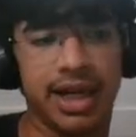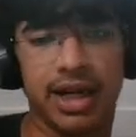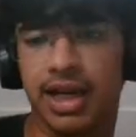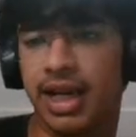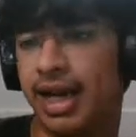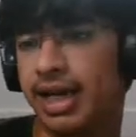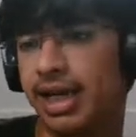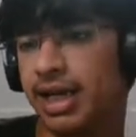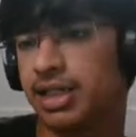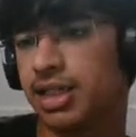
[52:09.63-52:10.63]
I got
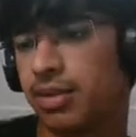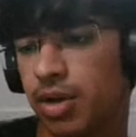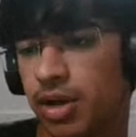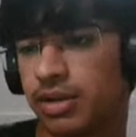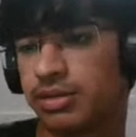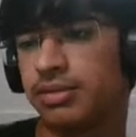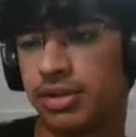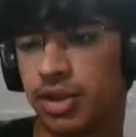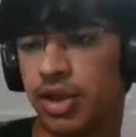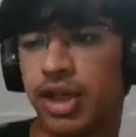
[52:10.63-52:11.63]
18 answers. Come on.
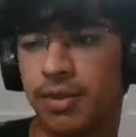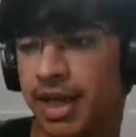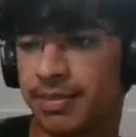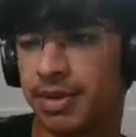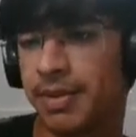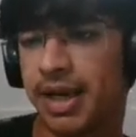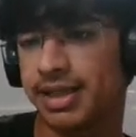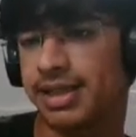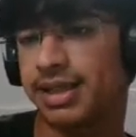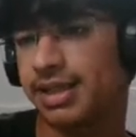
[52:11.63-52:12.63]
You need to pick up the
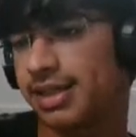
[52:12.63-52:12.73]
pace.